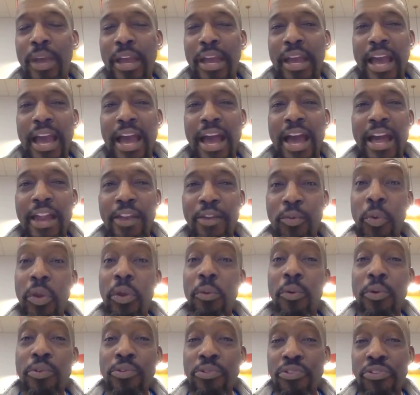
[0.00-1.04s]
and we will
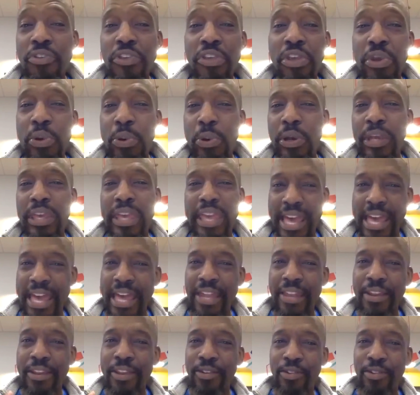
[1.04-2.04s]
see you again